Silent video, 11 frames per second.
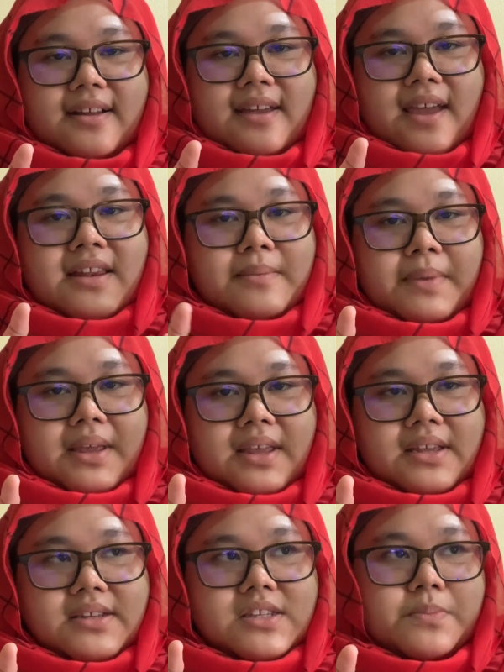anime
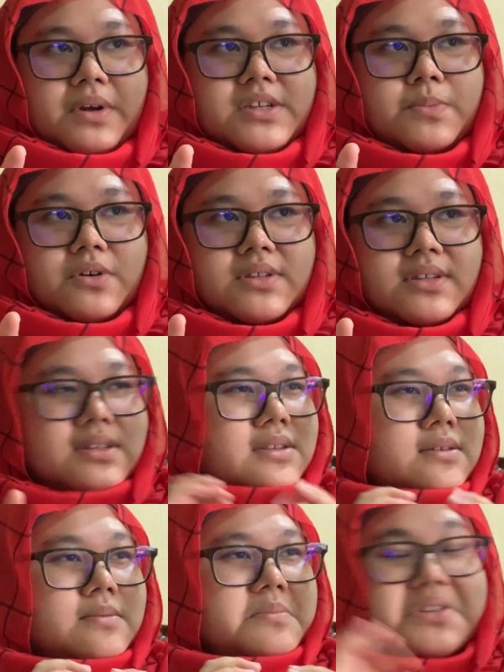surprise boxes,
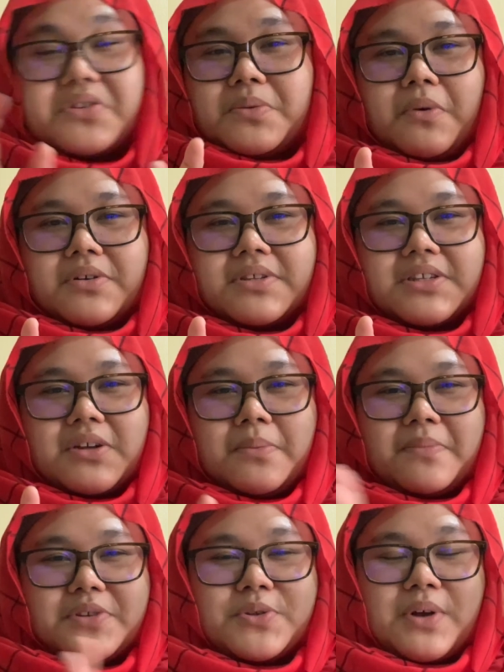mystery boxes.
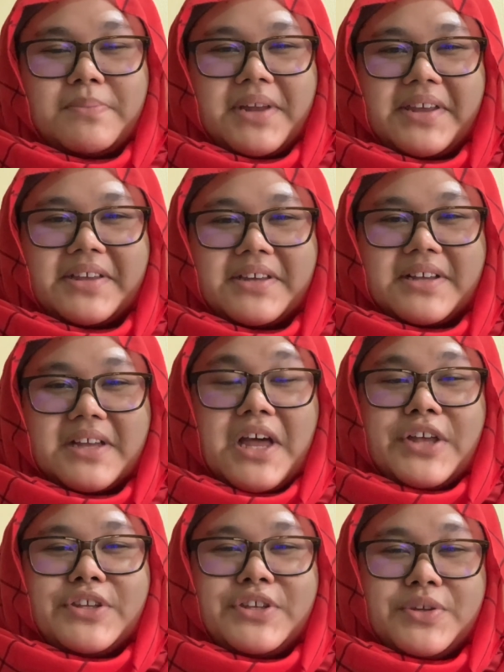So I'm like
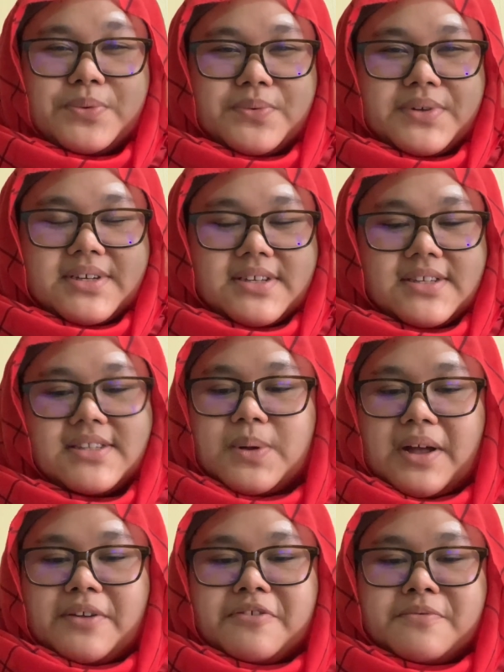curious. So
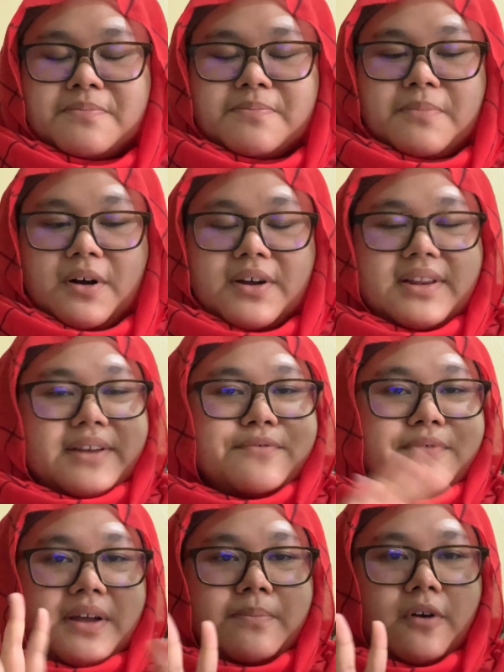I've bought like
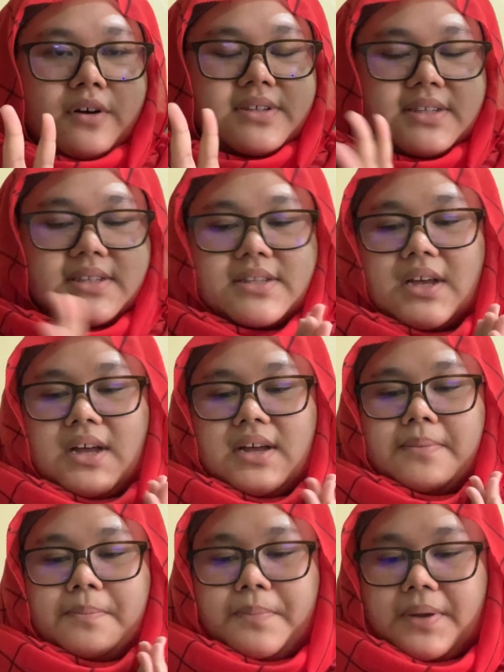5 boxes,
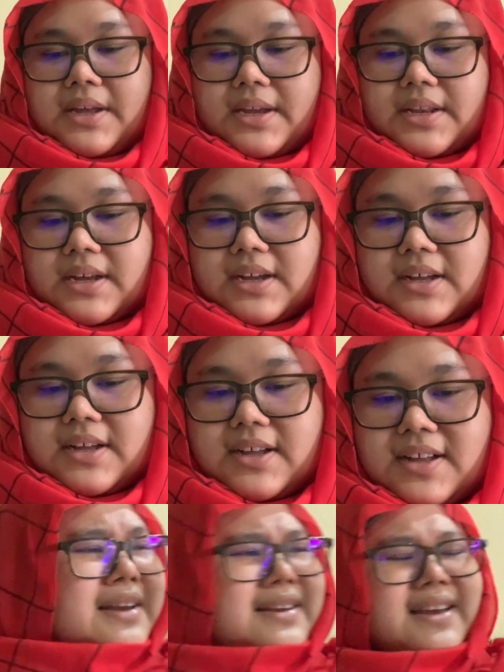but I
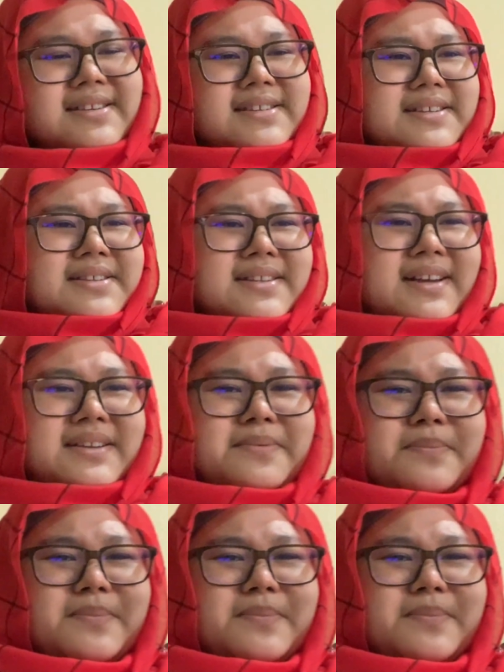guess it's gonna